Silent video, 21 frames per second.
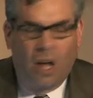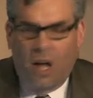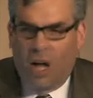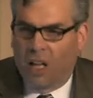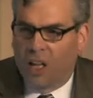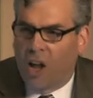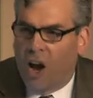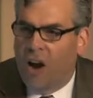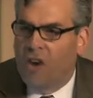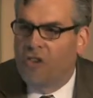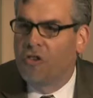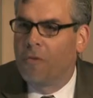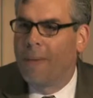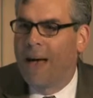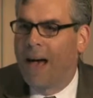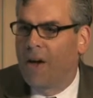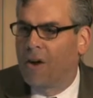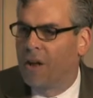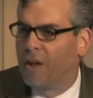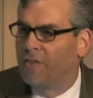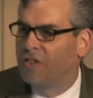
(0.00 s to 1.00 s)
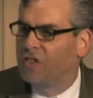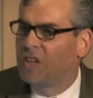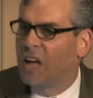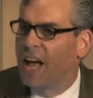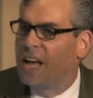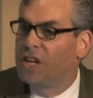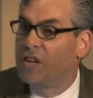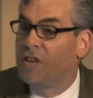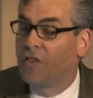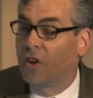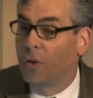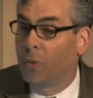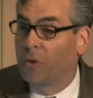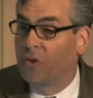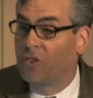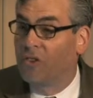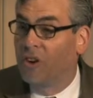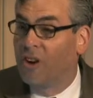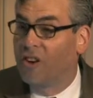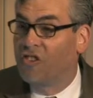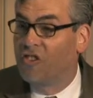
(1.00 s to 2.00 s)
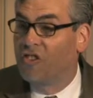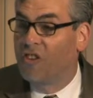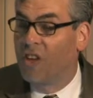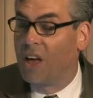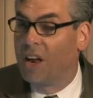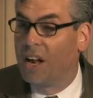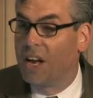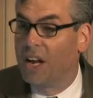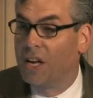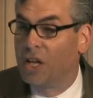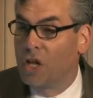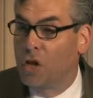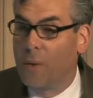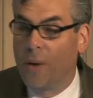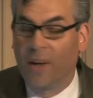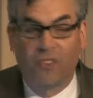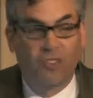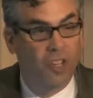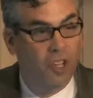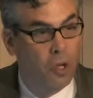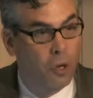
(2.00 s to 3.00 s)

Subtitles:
a large amount of scientific research done at U.S.